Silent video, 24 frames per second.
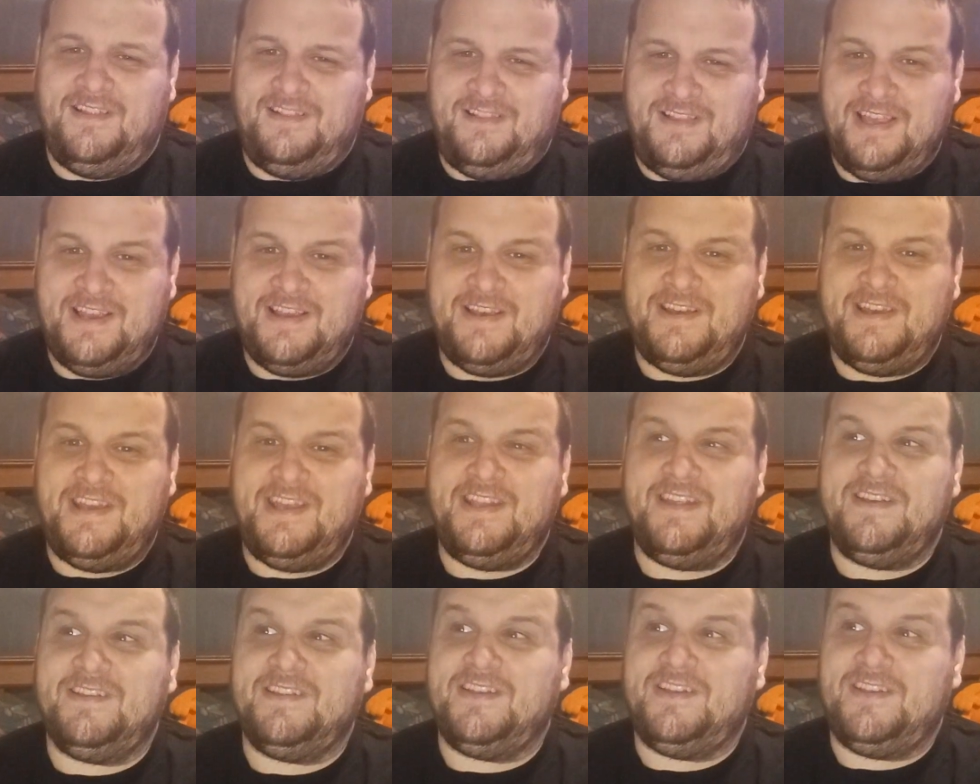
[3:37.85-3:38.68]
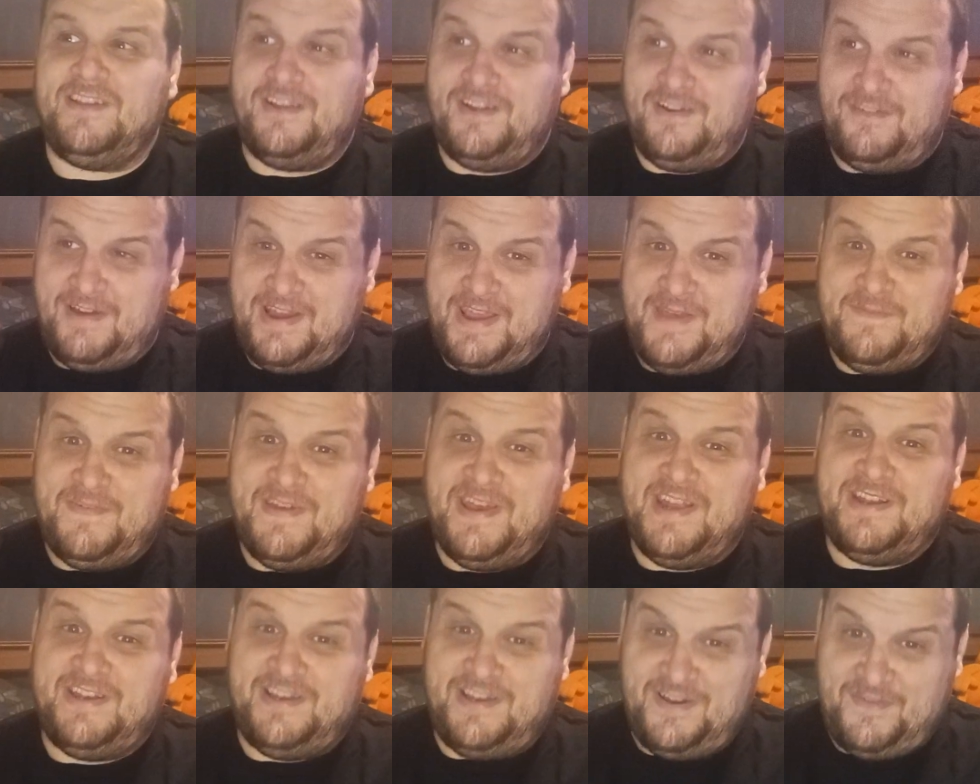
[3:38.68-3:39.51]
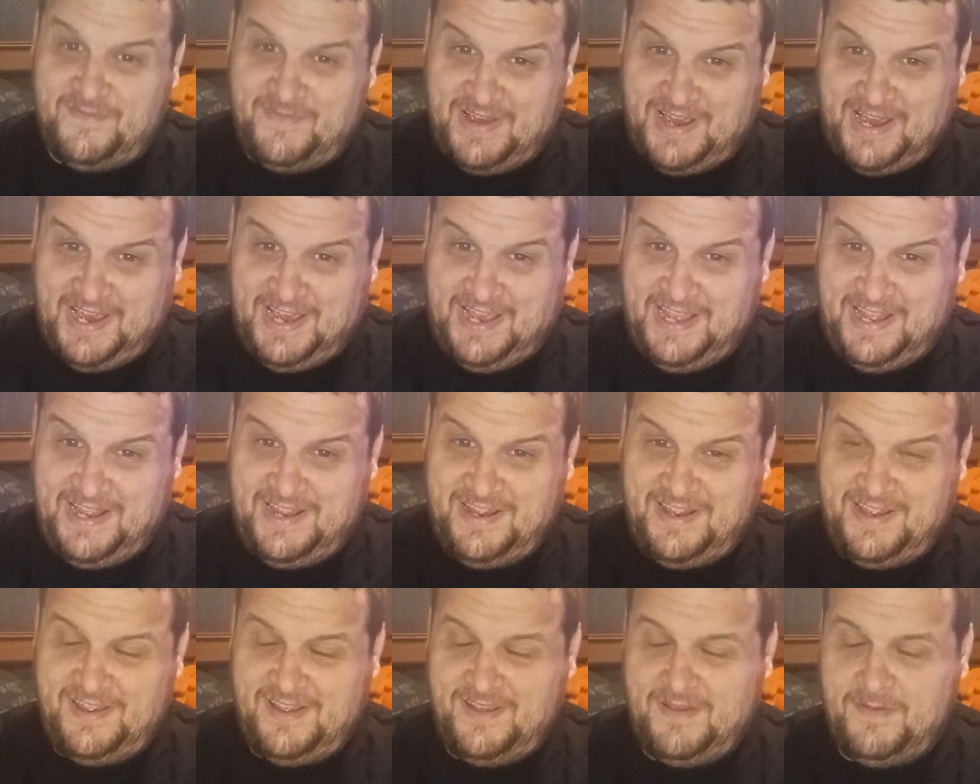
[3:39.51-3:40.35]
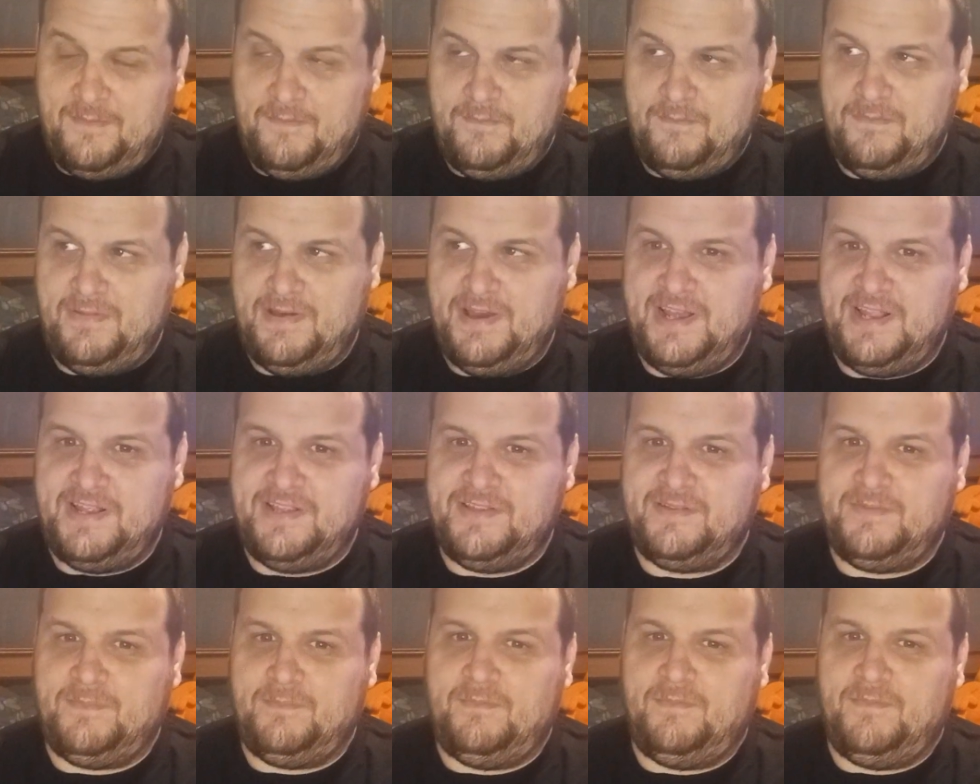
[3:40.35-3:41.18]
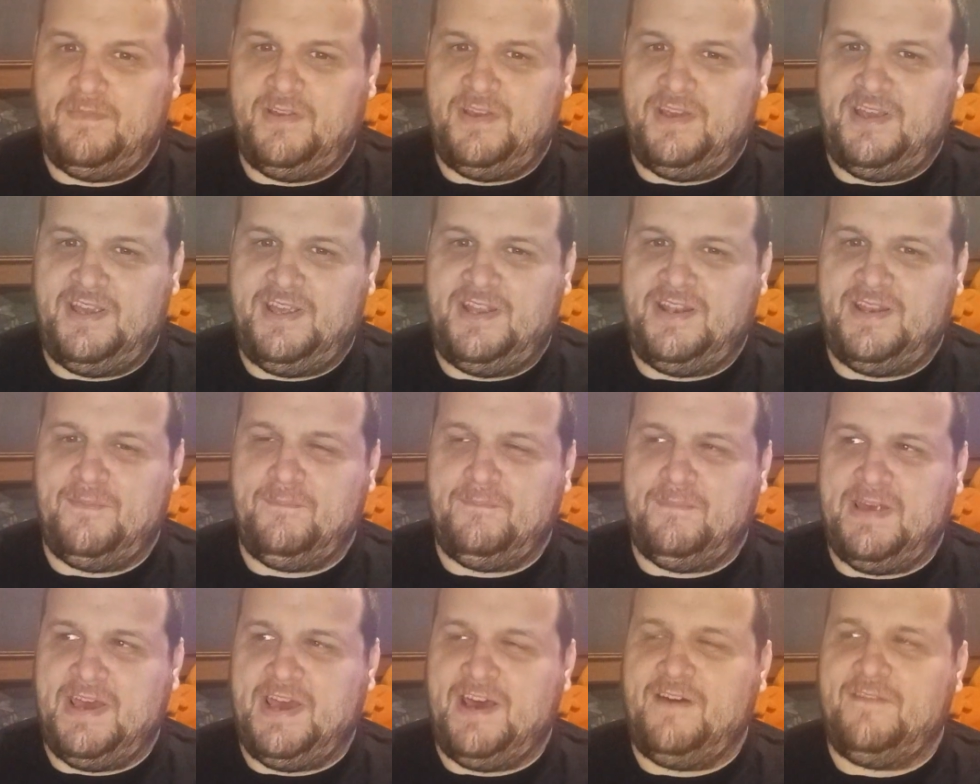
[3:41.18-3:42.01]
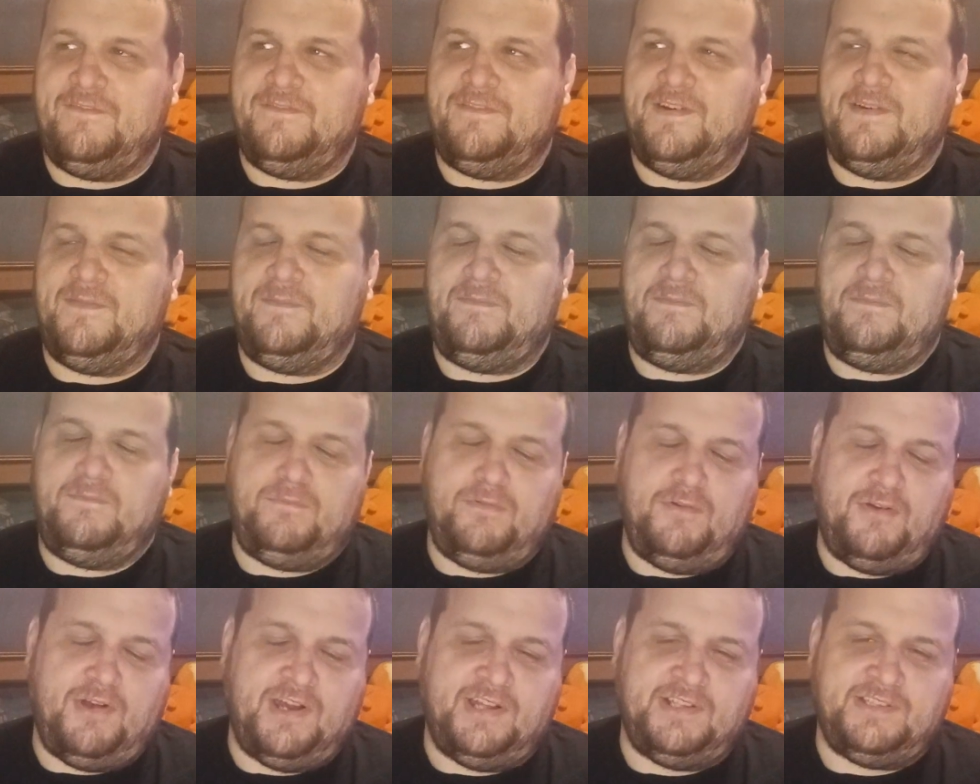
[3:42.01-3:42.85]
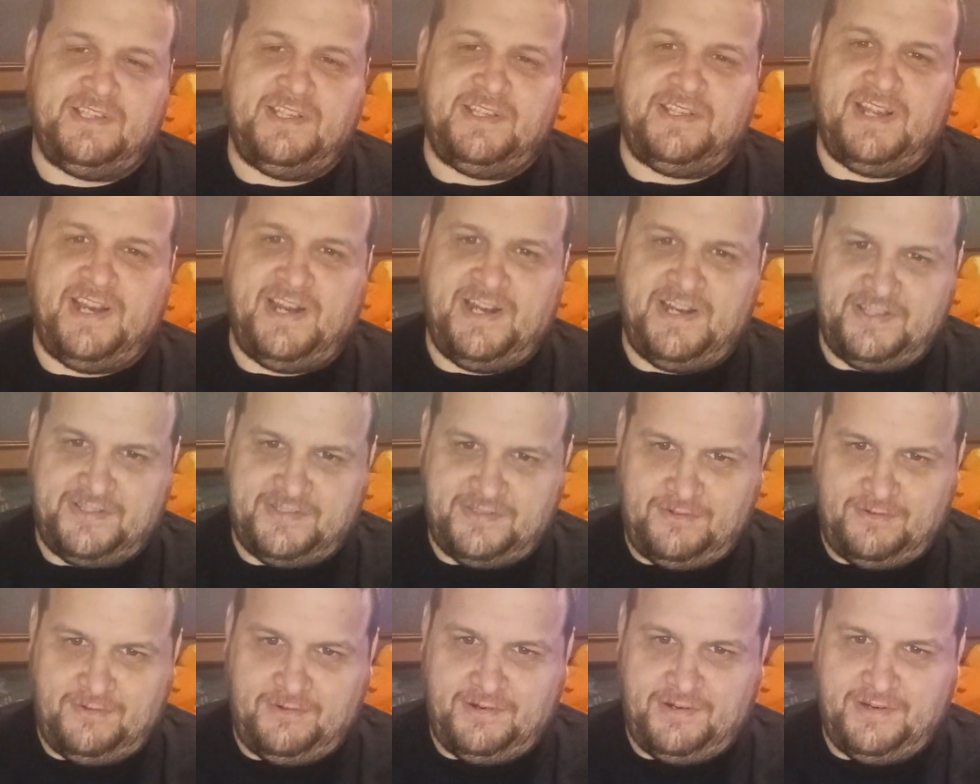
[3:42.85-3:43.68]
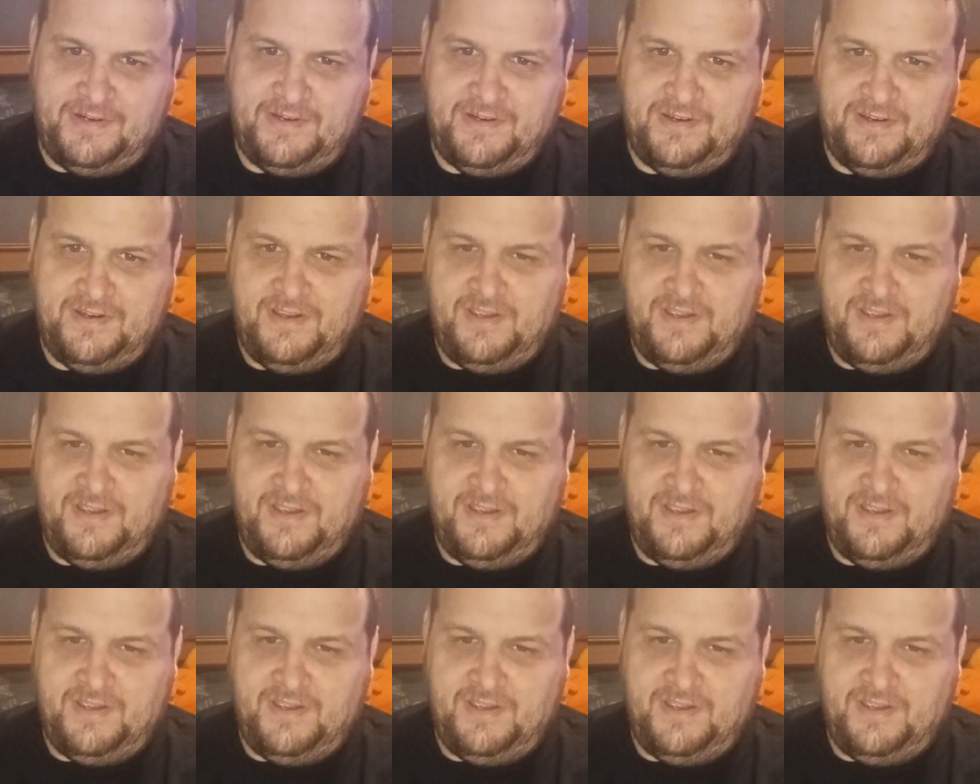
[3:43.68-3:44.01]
Luckily, there's a grab pack nearby, but it's in the mouth of Braun the dinosaur.